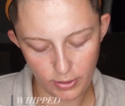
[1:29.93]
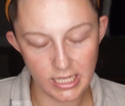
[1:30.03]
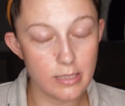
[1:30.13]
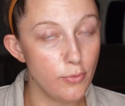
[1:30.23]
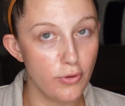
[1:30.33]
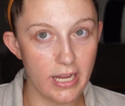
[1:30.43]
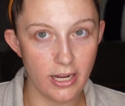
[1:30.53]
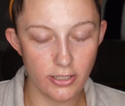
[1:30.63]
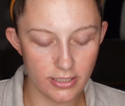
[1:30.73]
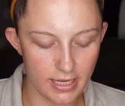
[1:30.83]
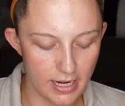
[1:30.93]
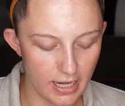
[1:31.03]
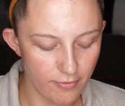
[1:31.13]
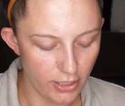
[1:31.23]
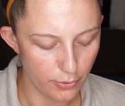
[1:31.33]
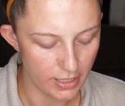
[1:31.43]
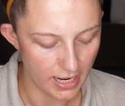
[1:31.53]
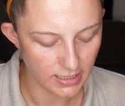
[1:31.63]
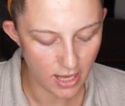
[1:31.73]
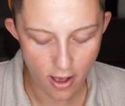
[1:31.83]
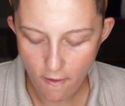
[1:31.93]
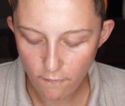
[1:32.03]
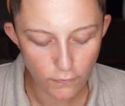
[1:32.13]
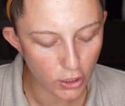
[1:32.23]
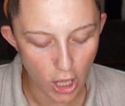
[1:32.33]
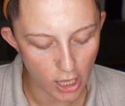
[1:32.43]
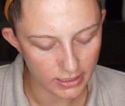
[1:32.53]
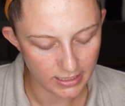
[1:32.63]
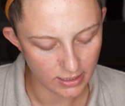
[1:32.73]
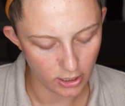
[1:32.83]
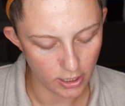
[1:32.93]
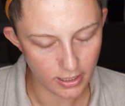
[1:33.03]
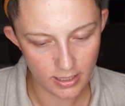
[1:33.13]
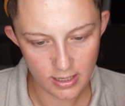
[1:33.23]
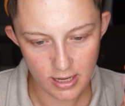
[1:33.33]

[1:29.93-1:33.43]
really smoothing out your skin, giving you a nice flawless look.